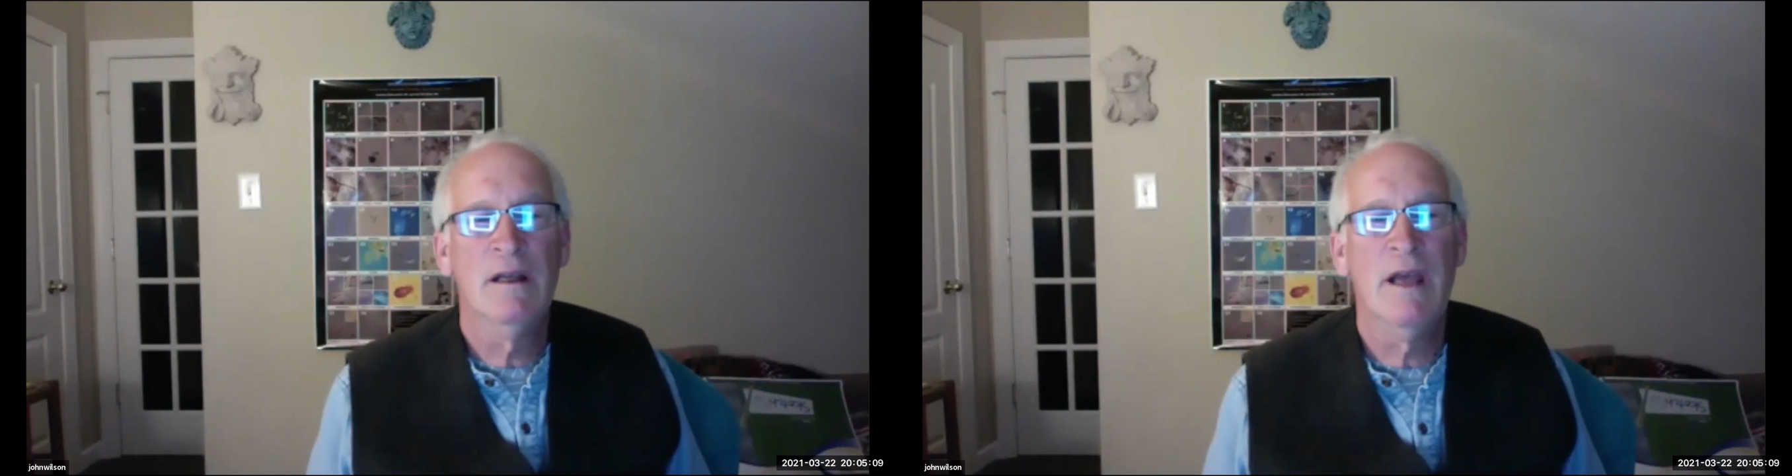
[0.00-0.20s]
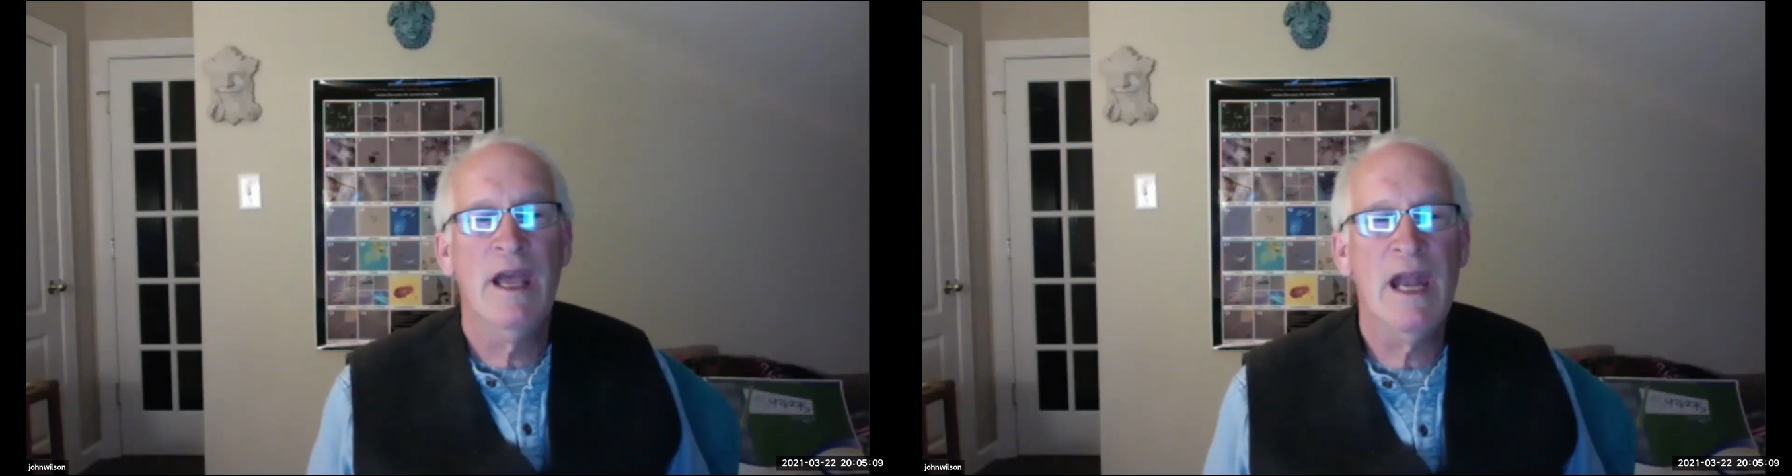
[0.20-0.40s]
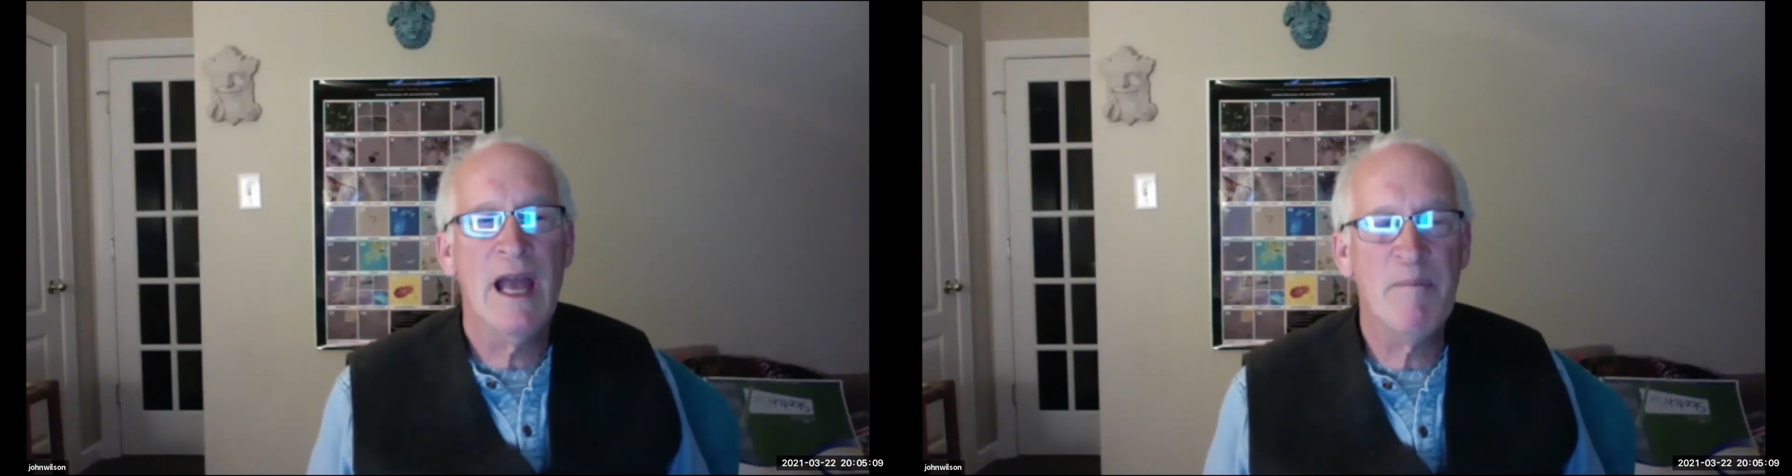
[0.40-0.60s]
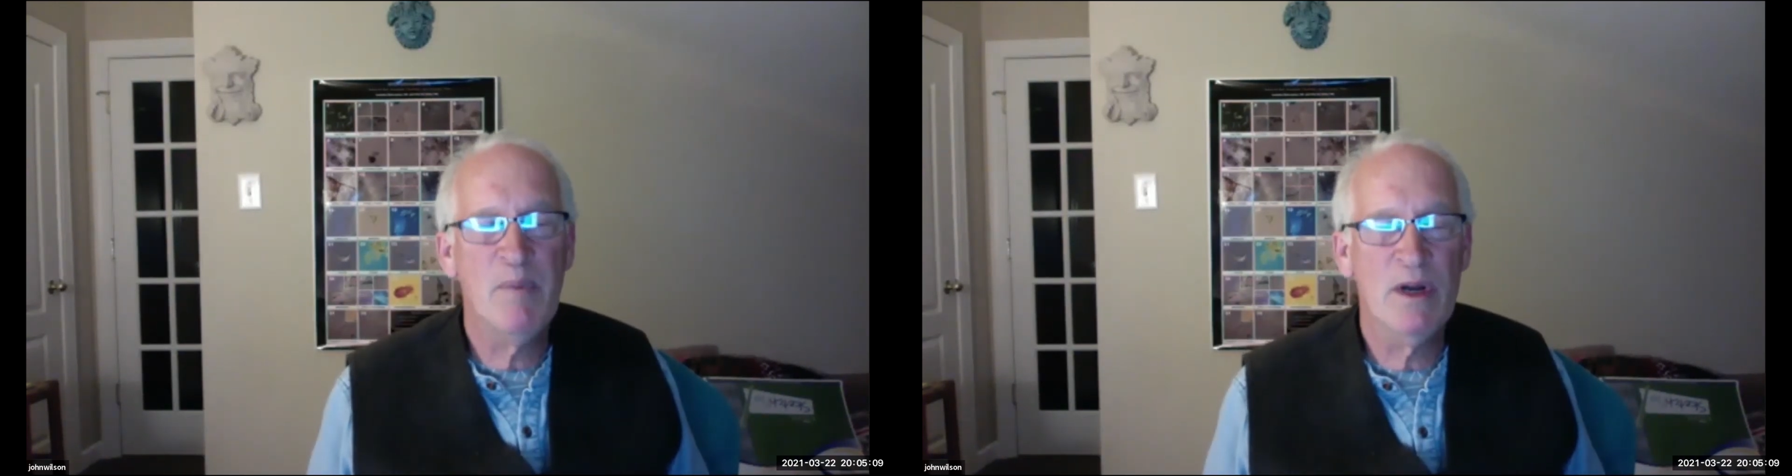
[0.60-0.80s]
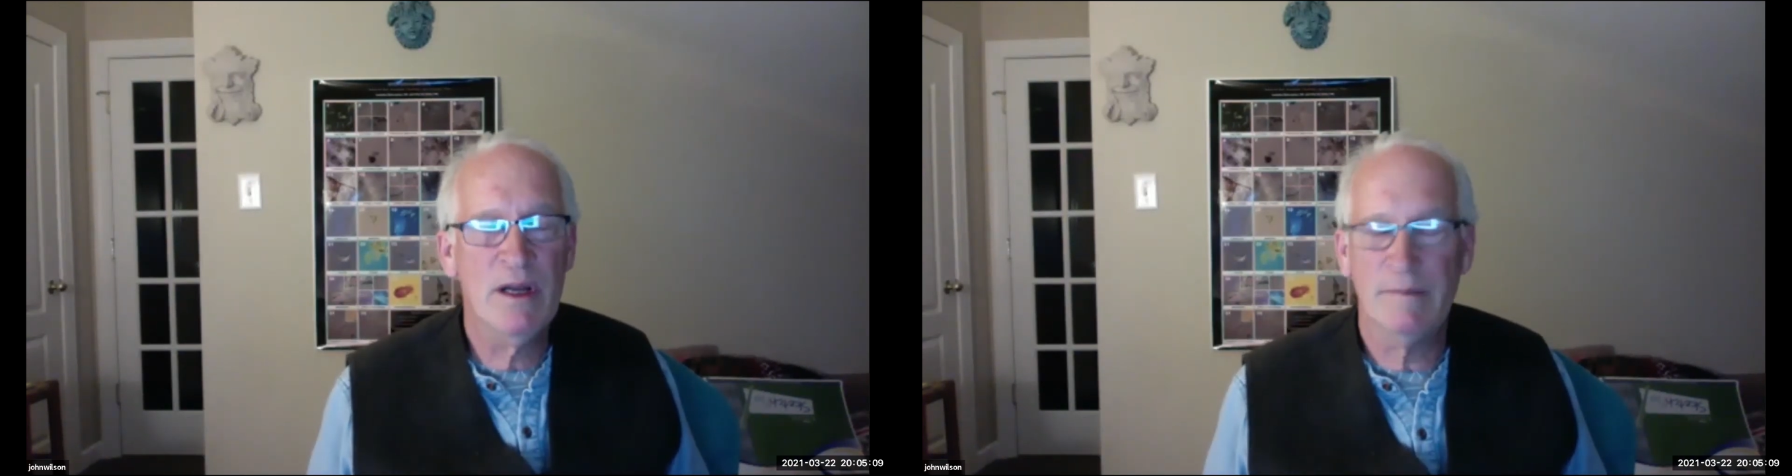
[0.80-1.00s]
and I
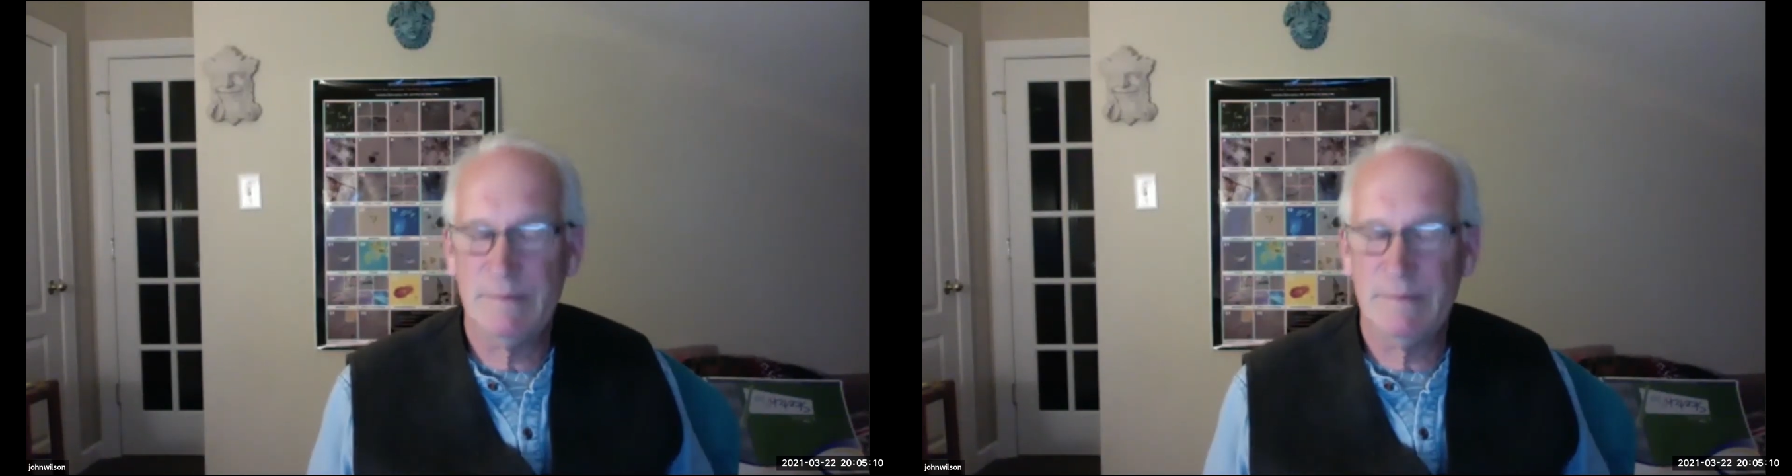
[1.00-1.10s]
put a